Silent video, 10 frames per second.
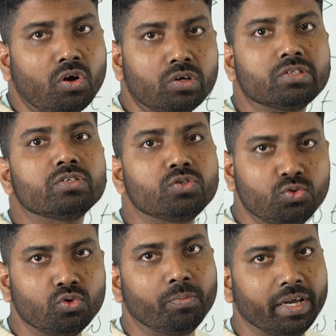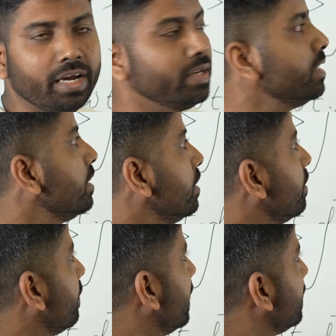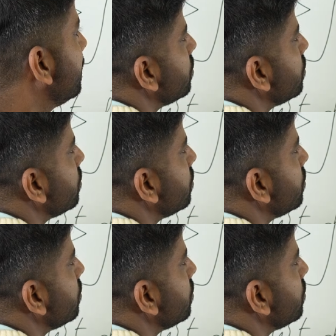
cos 2 omega t, right?